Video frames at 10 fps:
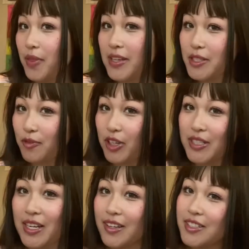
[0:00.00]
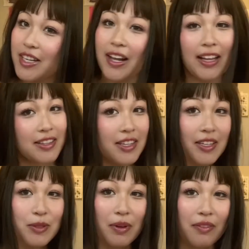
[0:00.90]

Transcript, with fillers: This first hairstyle I think is one